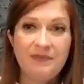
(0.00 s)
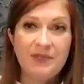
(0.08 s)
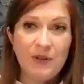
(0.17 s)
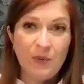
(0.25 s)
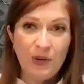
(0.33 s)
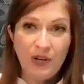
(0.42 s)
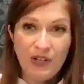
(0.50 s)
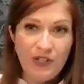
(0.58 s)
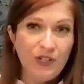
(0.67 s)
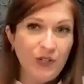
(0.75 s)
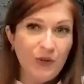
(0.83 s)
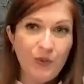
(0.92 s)
So we're going to
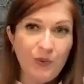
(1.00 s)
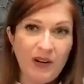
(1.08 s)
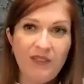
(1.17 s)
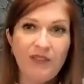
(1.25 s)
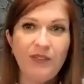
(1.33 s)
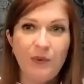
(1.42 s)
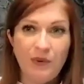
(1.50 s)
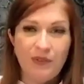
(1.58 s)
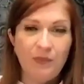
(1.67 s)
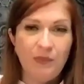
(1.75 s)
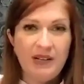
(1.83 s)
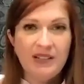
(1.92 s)
do whatever the
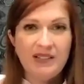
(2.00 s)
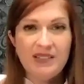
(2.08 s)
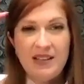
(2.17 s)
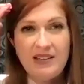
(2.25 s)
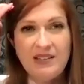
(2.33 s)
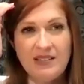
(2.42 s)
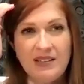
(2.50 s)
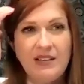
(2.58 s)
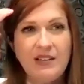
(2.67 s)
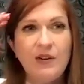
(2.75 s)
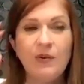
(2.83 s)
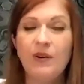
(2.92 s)
orthopedic says,
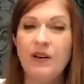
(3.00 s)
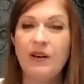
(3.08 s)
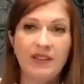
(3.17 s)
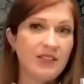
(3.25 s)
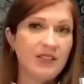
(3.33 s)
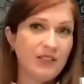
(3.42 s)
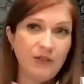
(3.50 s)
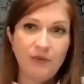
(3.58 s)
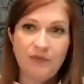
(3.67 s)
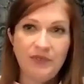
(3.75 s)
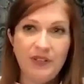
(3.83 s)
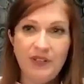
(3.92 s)
you know, unless you
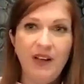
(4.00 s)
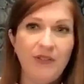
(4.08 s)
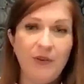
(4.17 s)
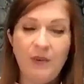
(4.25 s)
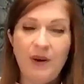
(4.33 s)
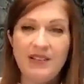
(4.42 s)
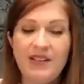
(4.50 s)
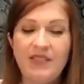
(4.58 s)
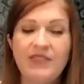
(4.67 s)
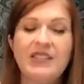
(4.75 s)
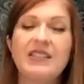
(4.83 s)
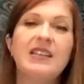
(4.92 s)
feel otherwise.
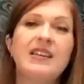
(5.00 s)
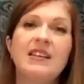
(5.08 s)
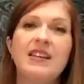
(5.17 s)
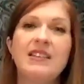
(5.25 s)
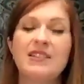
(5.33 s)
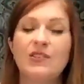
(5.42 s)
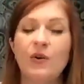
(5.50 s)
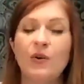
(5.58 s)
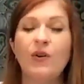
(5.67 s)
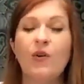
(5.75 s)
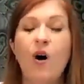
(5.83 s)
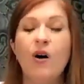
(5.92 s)
Obviously, it's
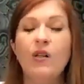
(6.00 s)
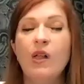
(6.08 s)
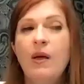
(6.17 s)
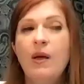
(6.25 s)
your call.